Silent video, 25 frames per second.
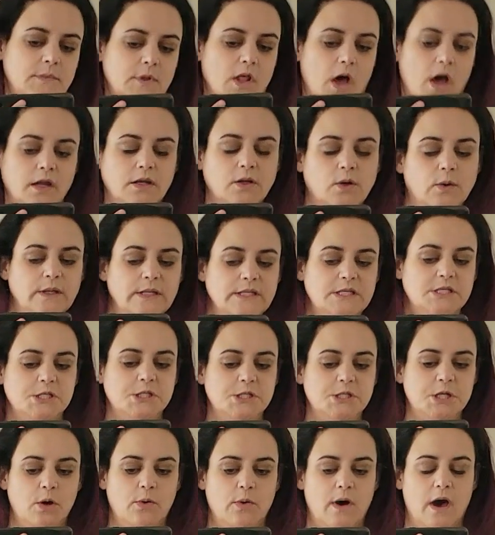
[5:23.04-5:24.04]
not going to
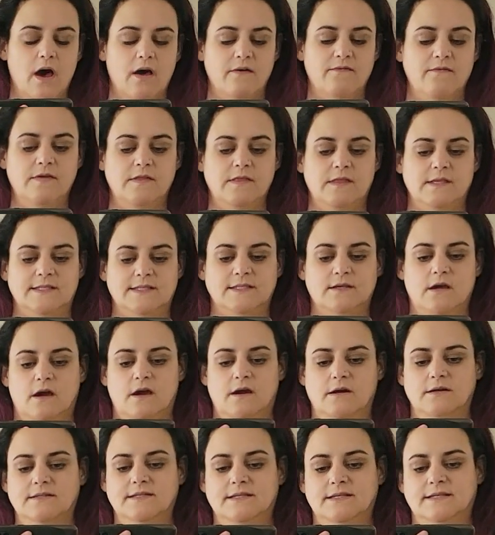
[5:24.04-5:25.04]
show off the
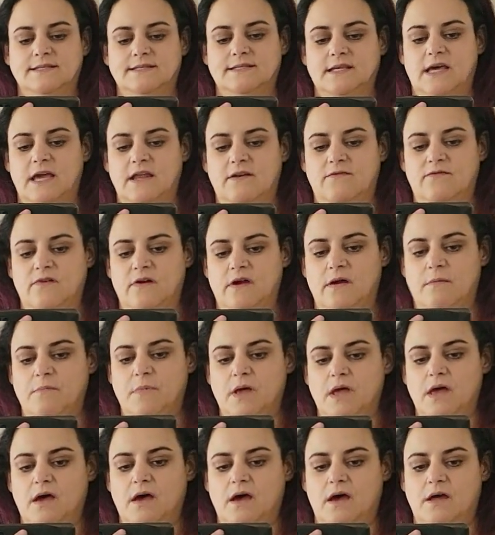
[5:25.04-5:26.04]
scars aside
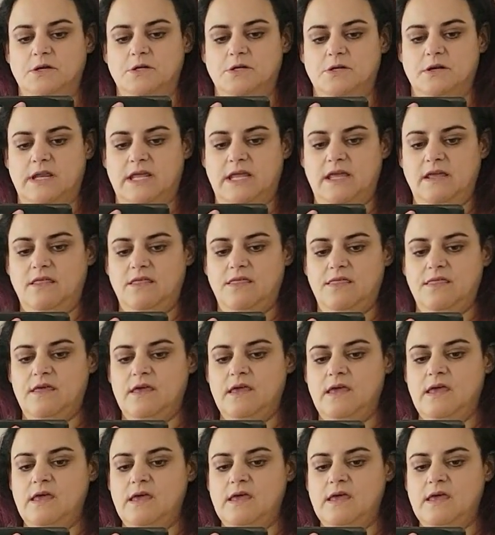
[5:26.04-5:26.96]
from underneath.